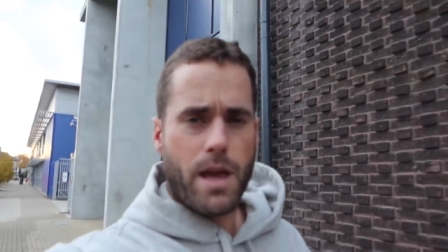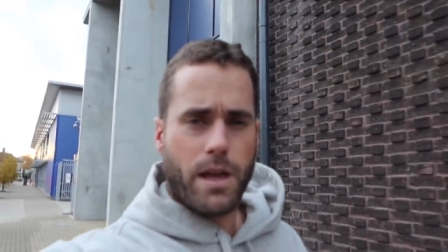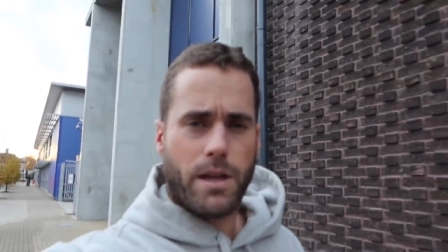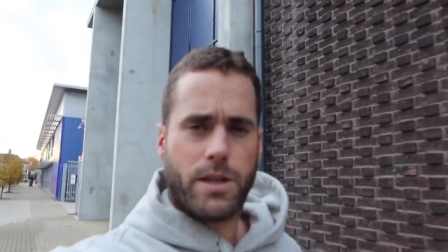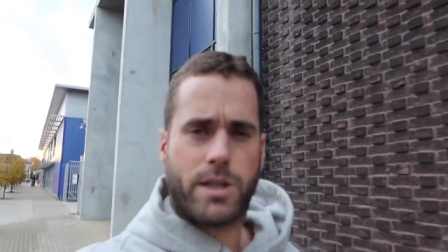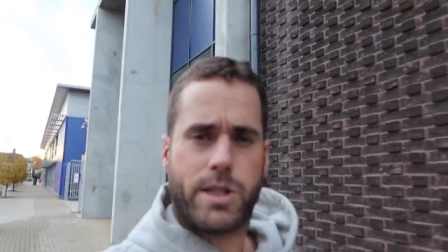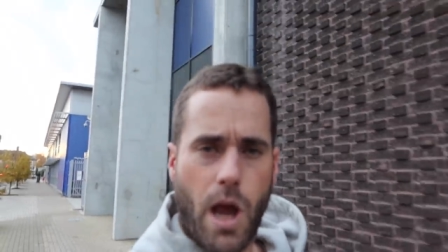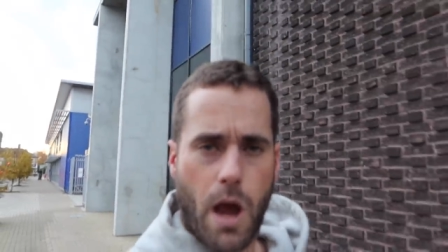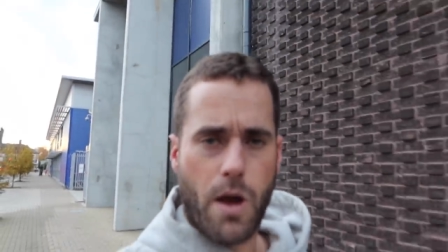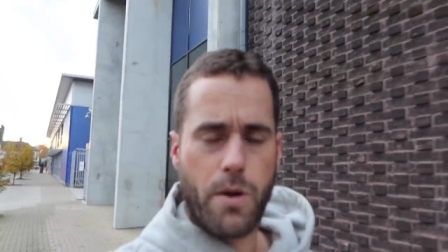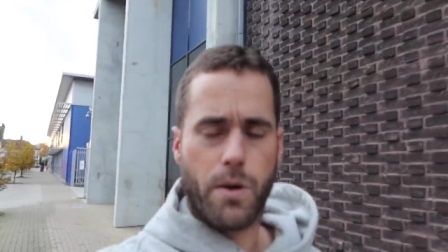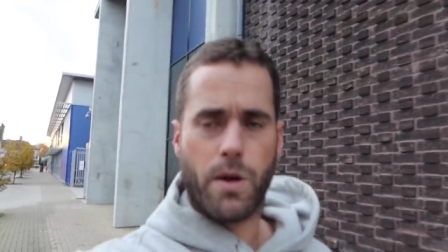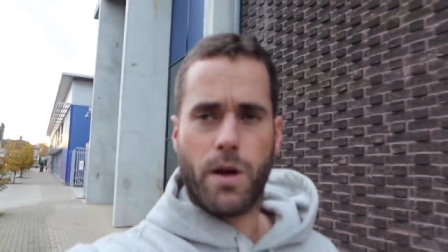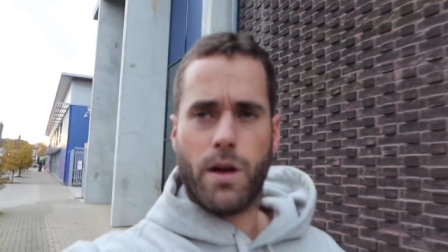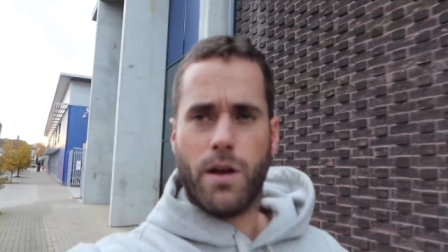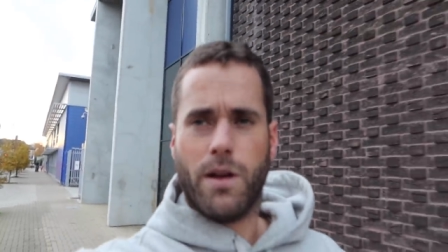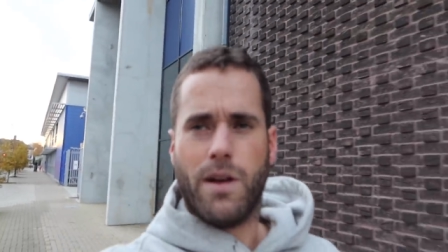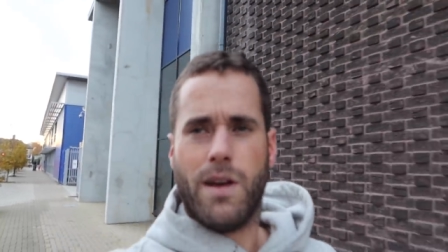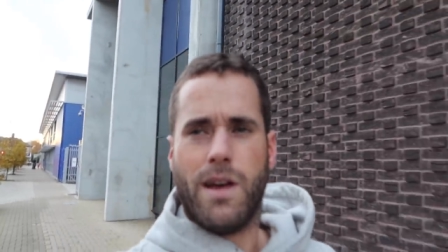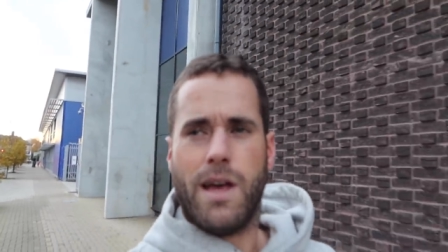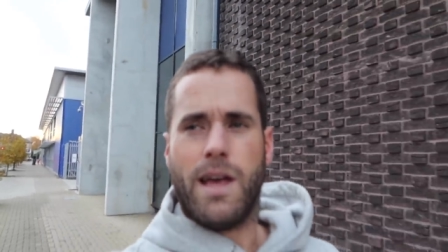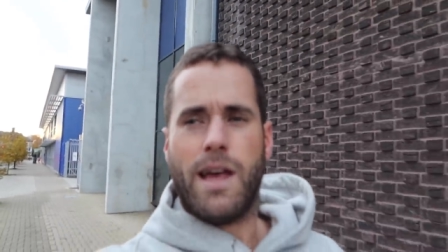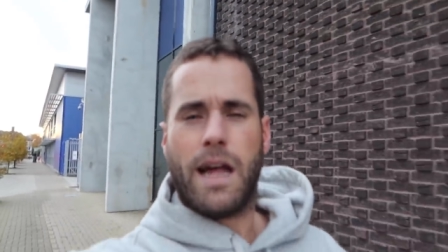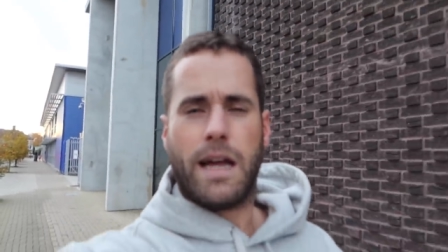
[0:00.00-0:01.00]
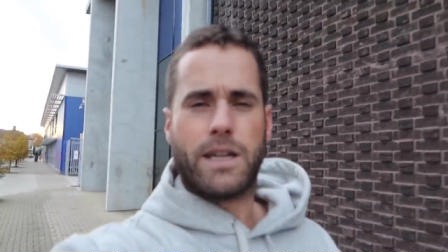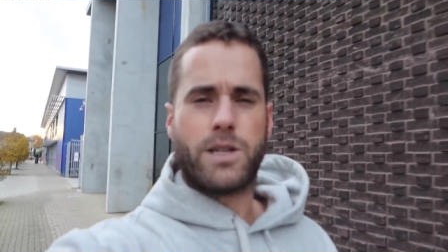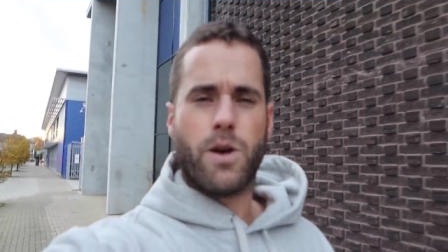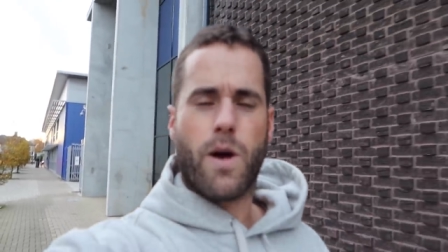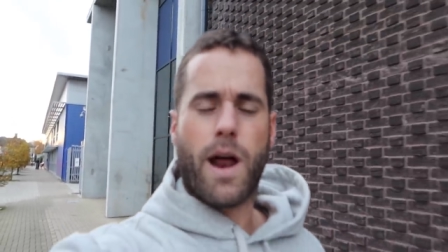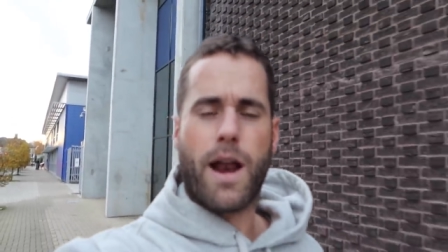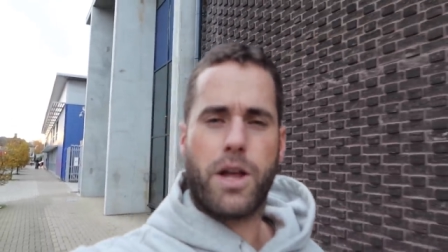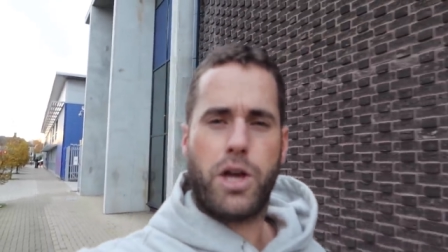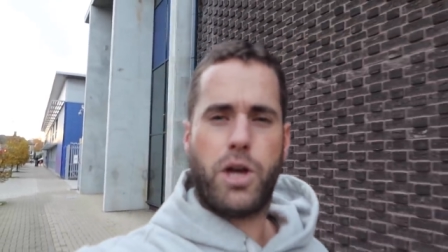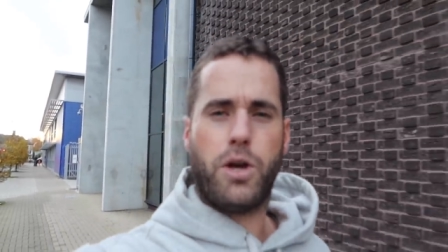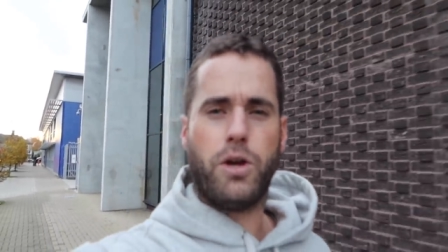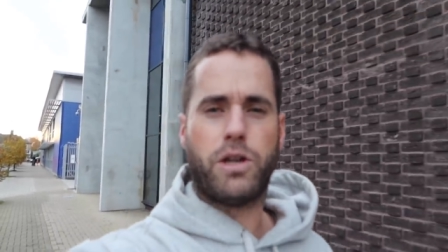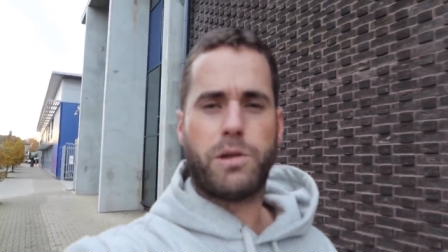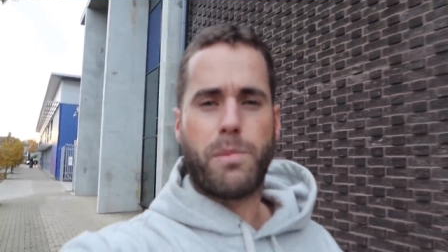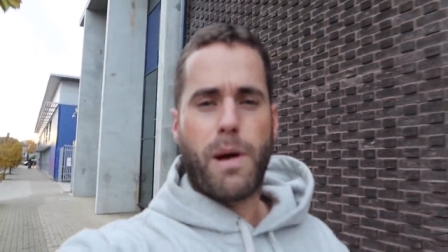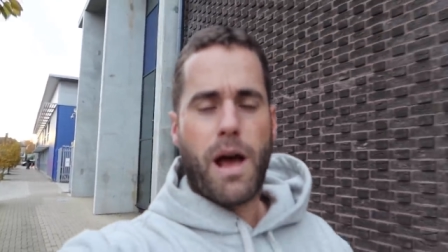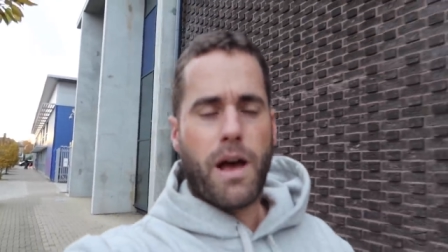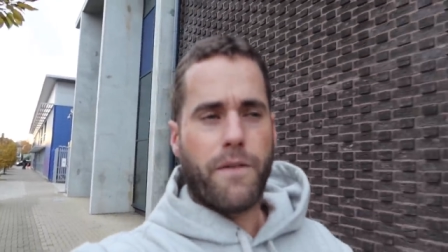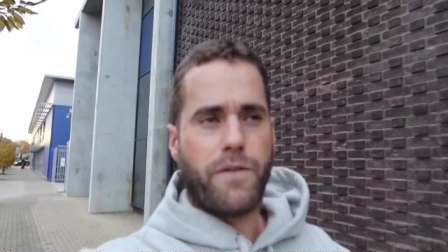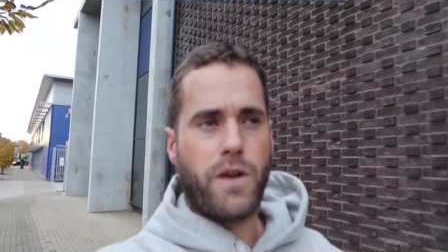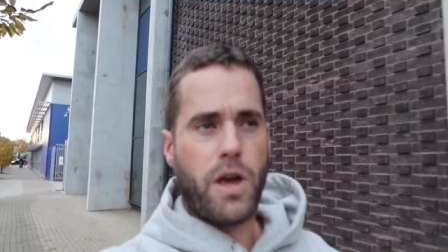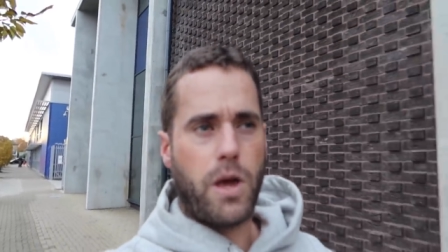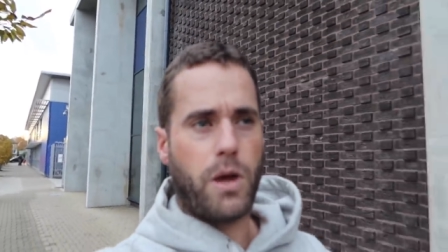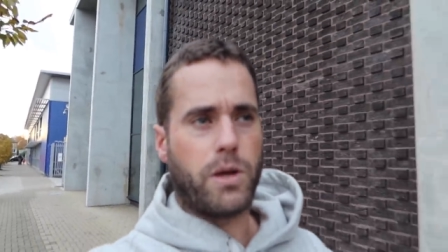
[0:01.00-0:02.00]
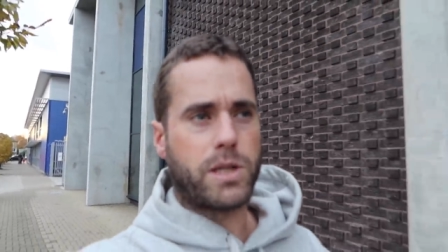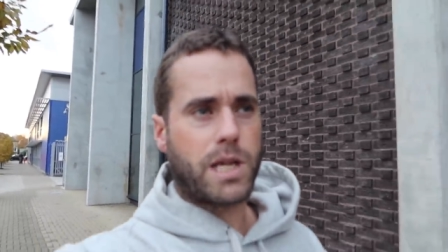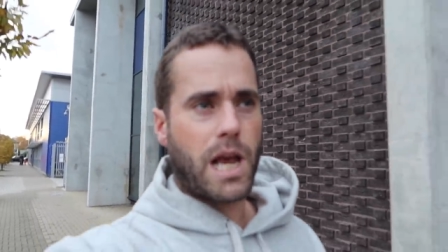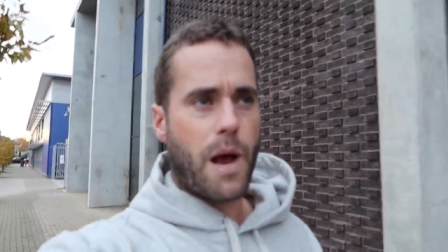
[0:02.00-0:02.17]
So it's not had a huge amount of use.